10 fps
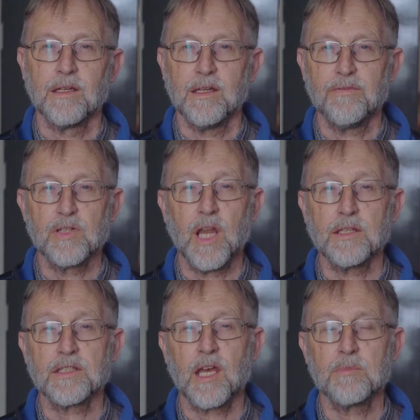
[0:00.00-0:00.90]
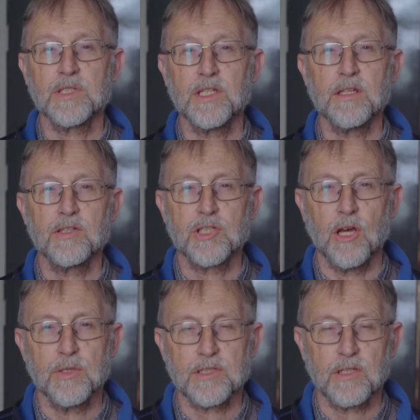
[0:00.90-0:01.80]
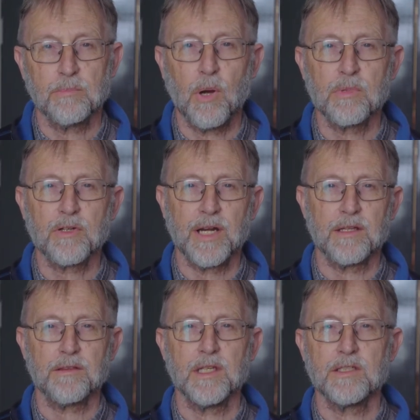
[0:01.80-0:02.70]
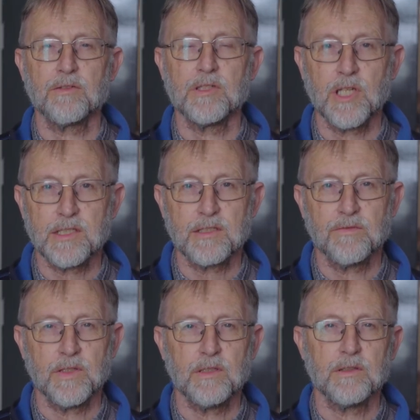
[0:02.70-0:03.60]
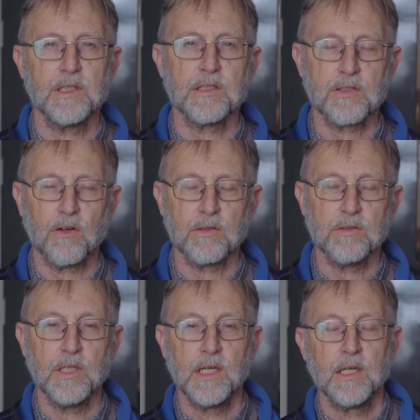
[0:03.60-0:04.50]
If you'd like to come and see the show, it's at the Pomegranate Theatre in Chesterfield and it's on